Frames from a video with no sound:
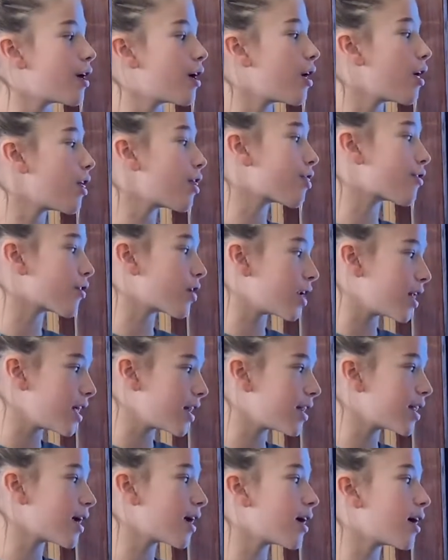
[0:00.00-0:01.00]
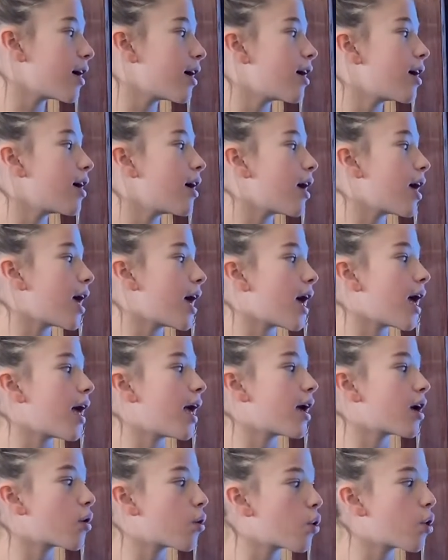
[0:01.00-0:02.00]
Thernita,
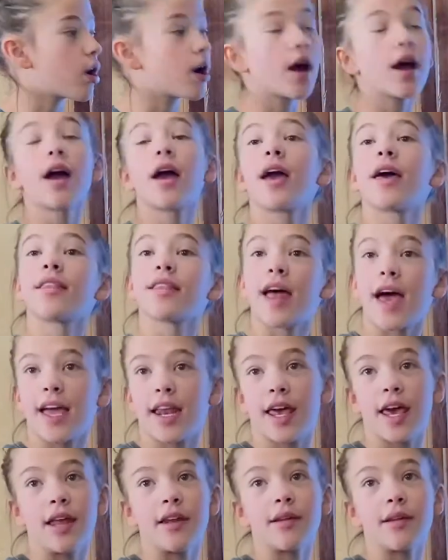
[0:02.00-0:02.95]
Angora, and linehead.